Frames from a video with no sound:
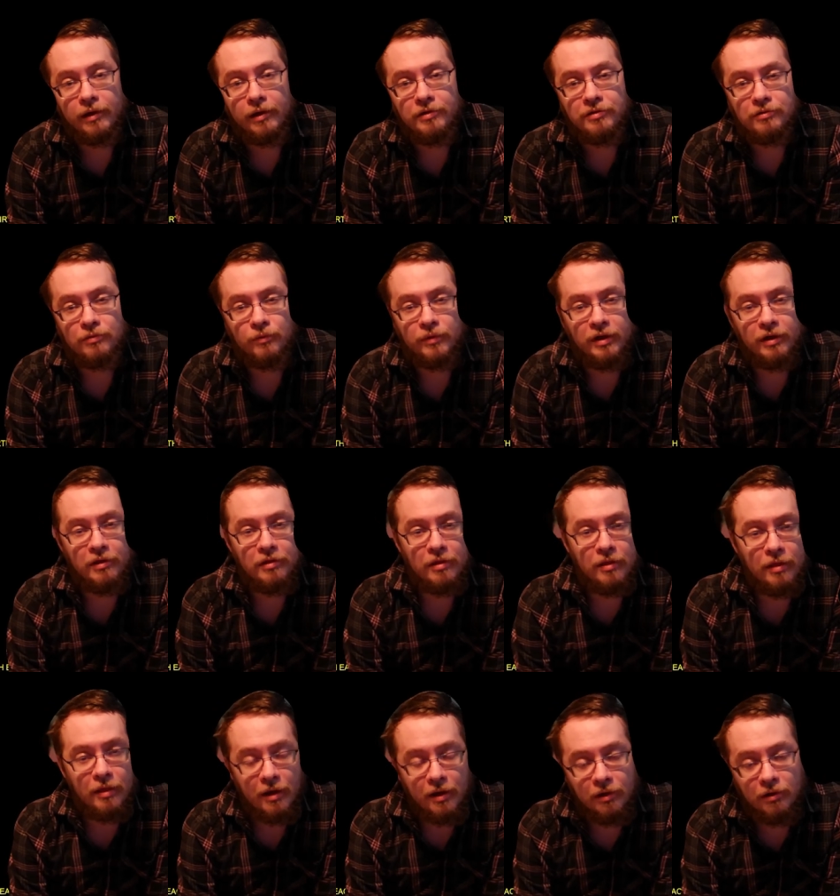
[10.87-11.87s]
as a way to say
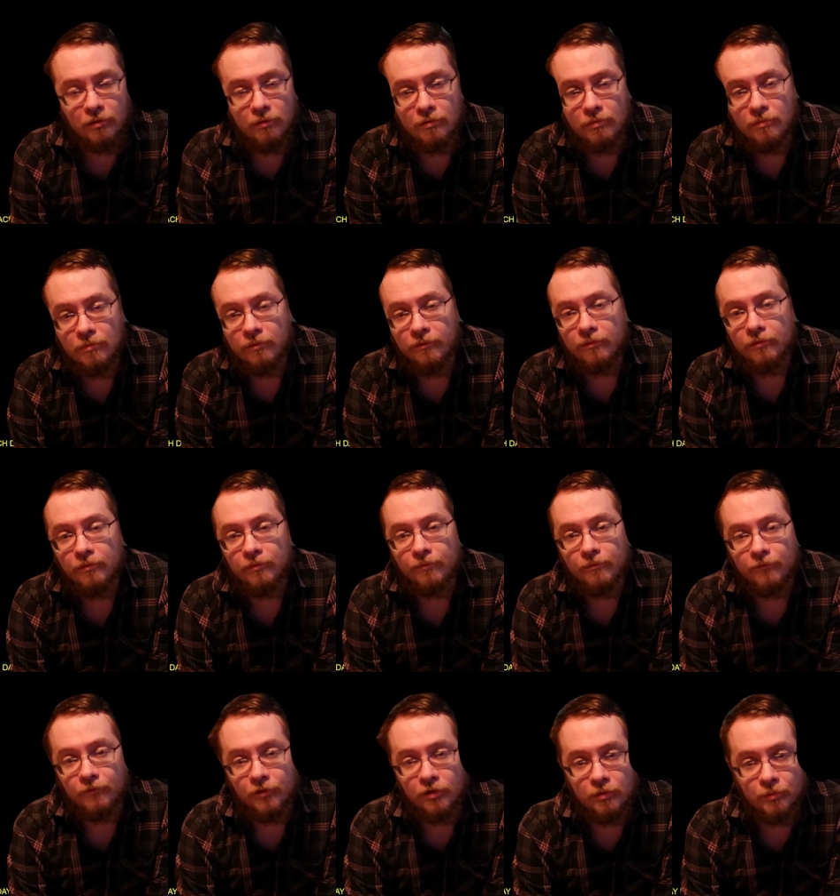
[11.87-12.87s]
thank you
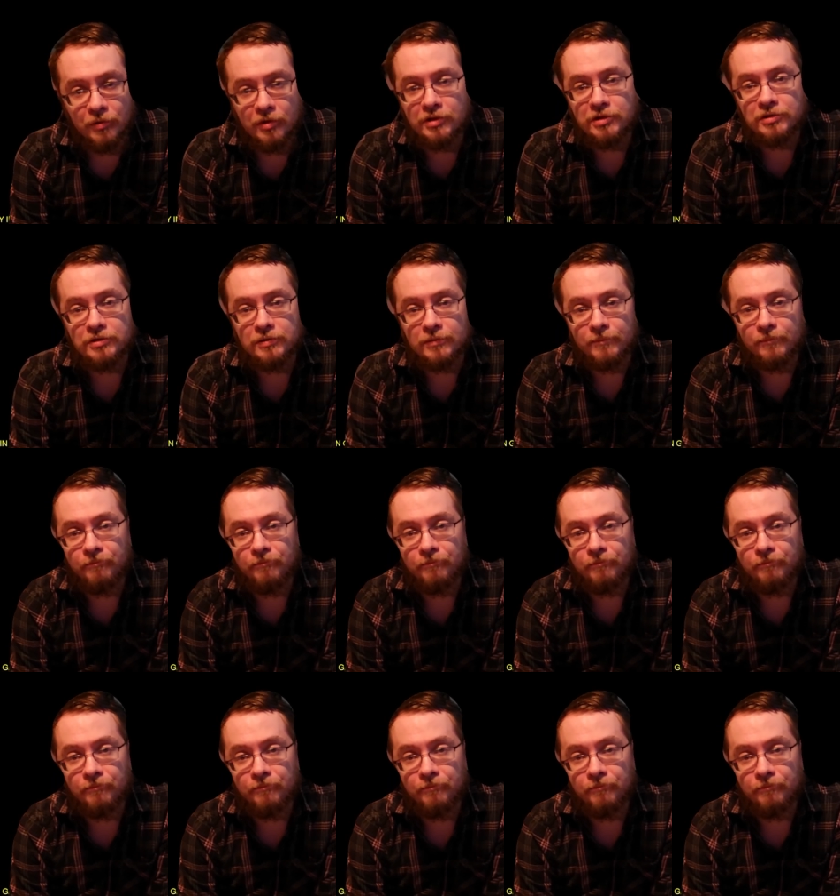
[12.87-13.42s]
very much